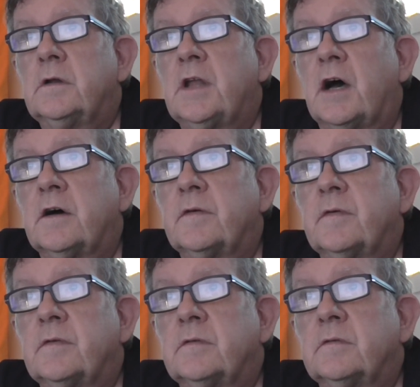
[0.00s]
Now,
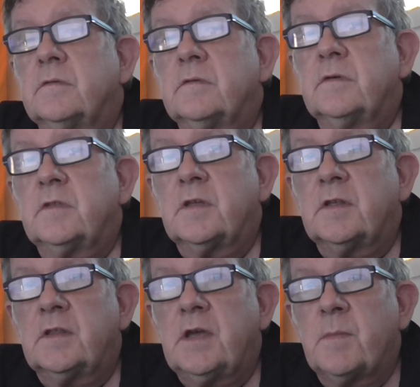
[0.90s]

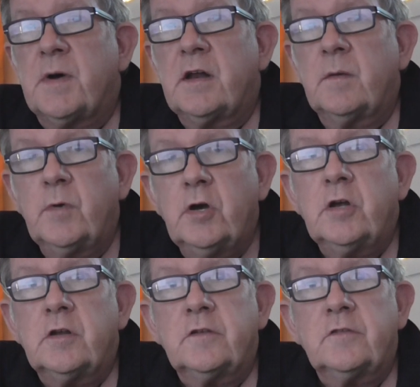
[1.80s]
the amount of
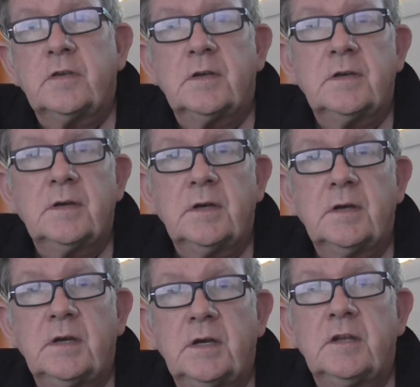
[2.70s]
murders
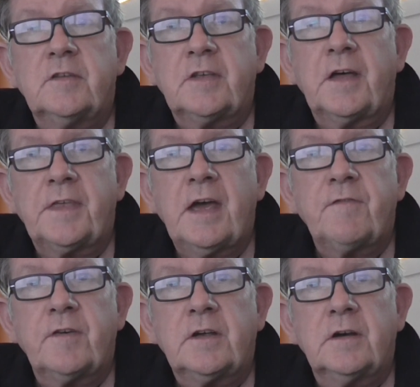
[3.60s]
in South
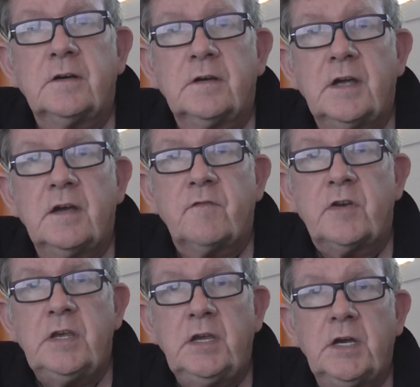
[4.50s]
Africa
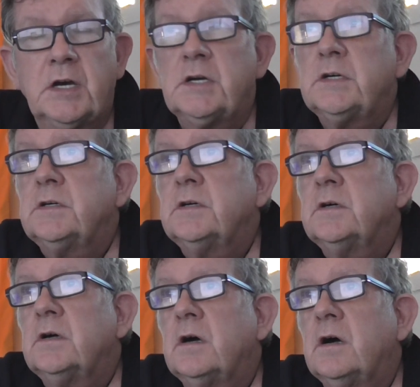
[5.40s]
every year
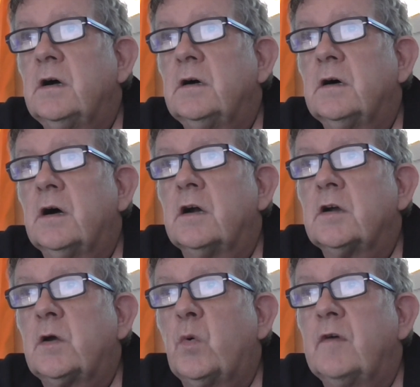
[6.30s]
are
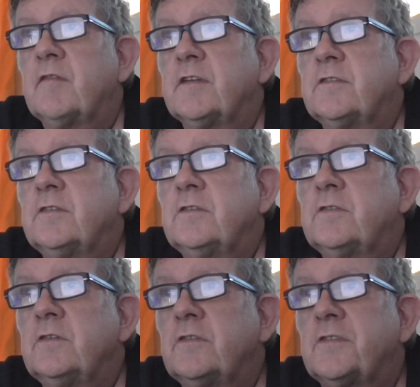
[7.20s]
equivalent to
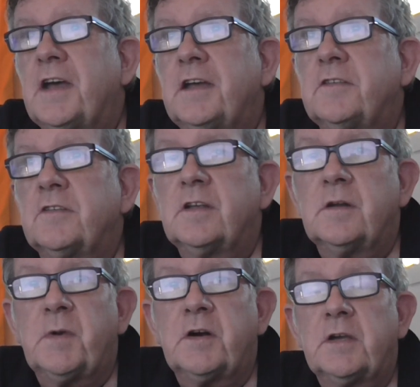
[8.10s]
2 states in
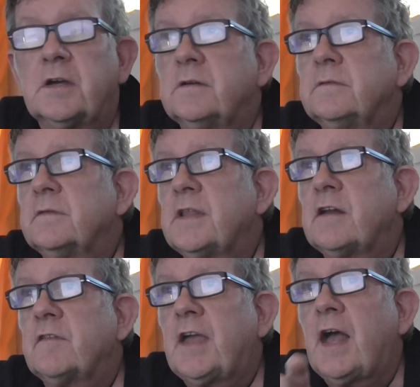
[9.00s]
America,
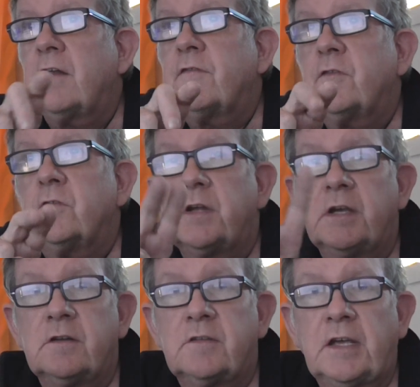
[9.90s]
that of
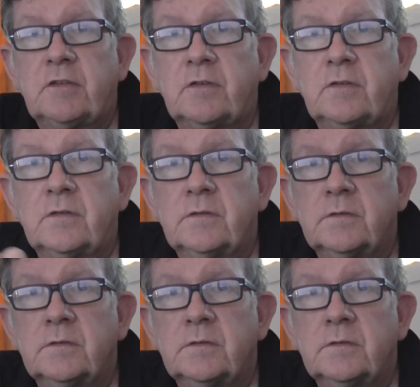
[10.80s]
California and Texas.